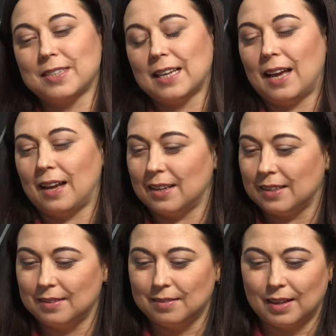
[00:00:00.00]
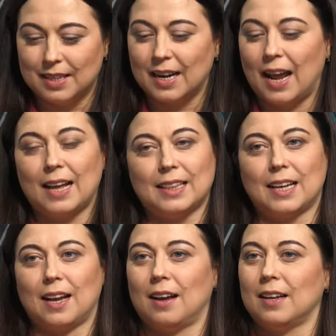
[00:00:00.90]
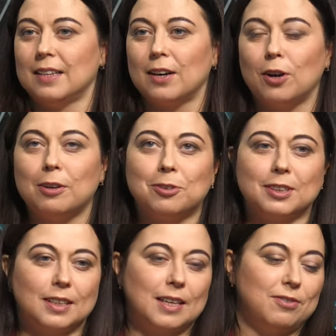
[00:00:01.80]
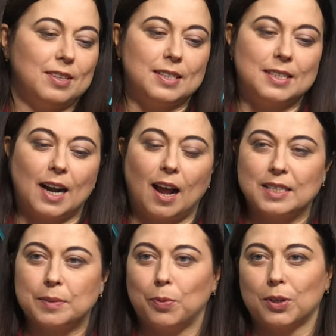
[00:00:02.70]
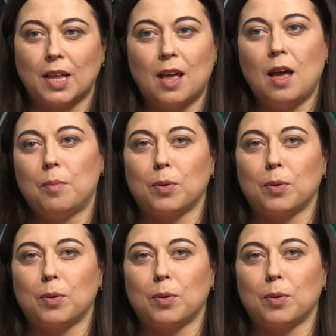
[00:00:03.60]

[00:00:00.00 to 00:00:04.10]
So these projects applies to energy,